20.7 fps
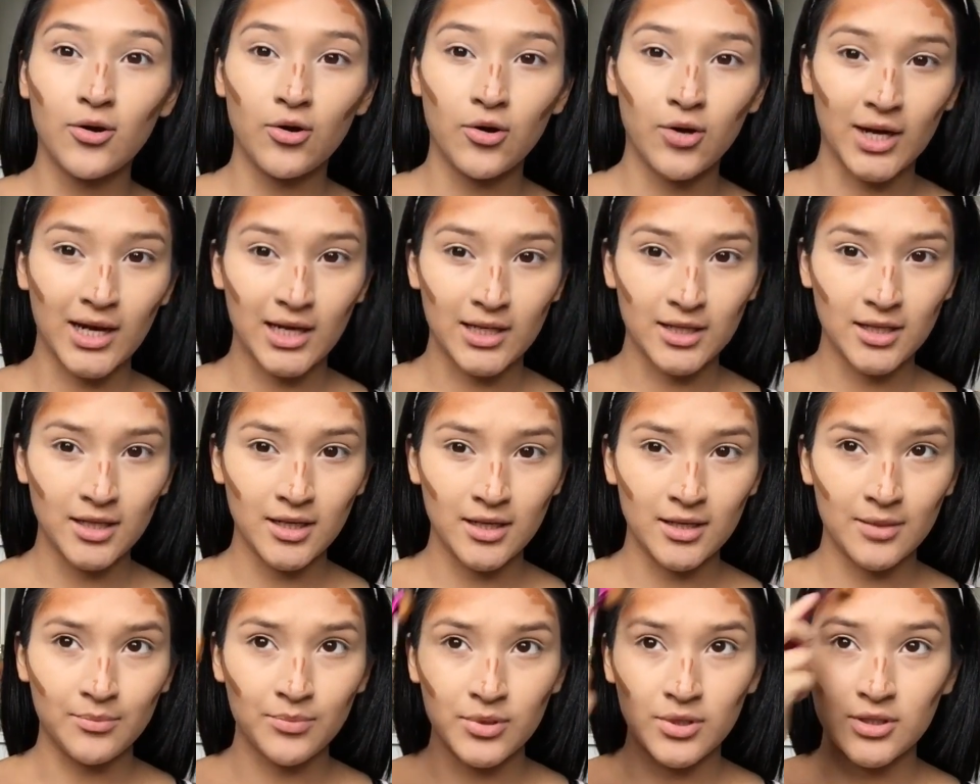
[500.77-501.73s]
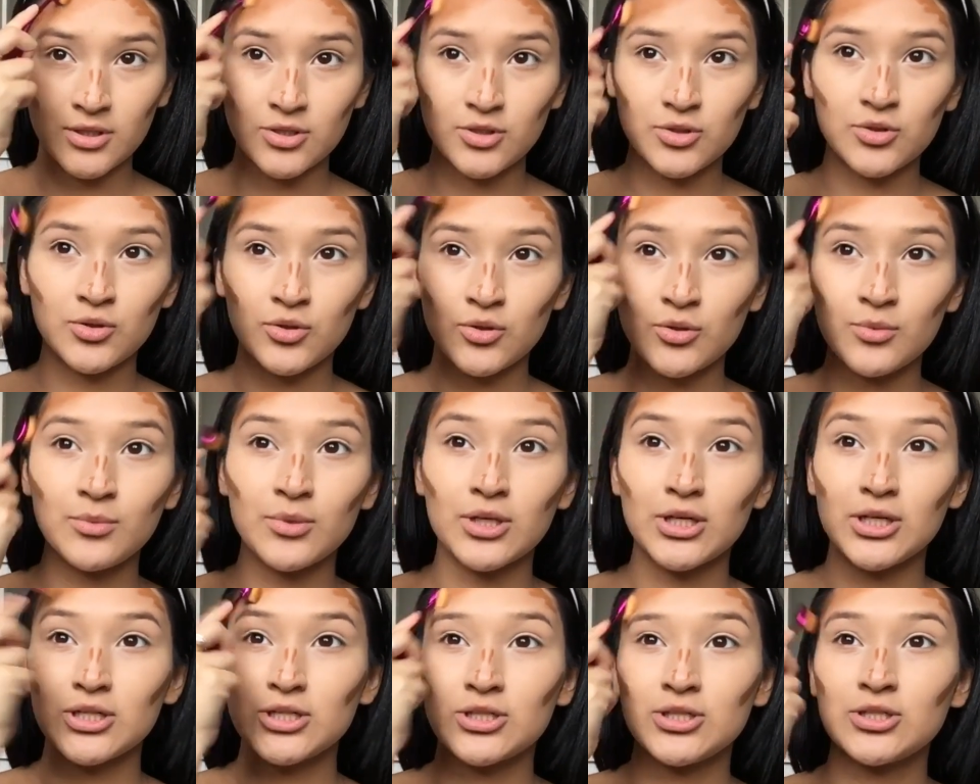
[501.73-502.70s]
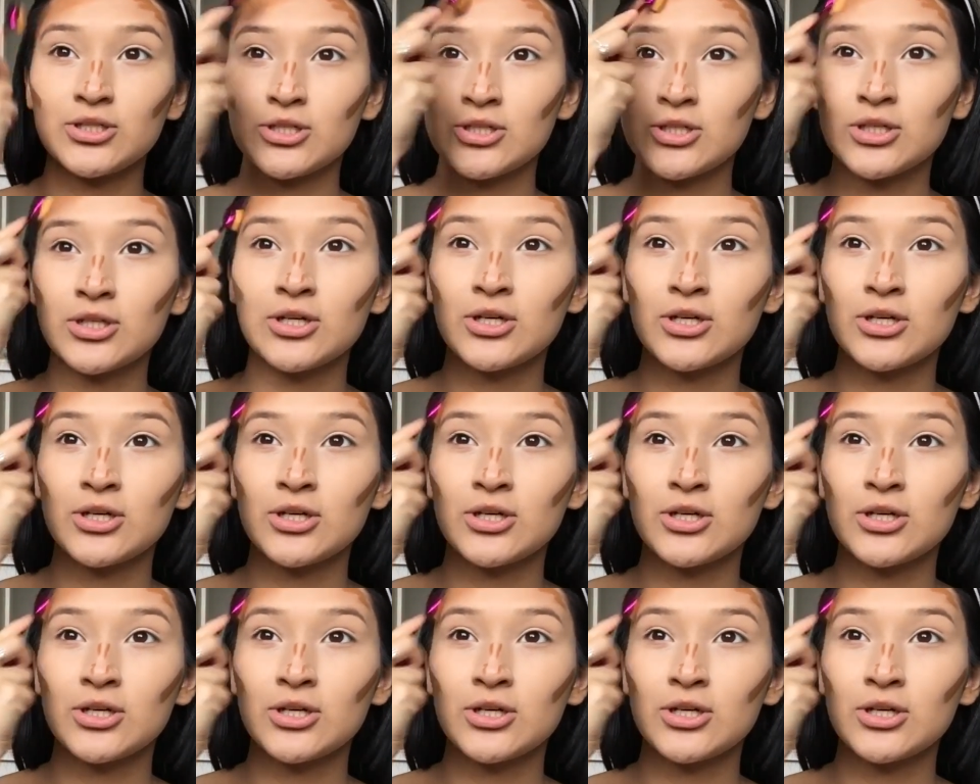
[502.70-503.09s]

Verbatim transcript: Okay, I think I put too much.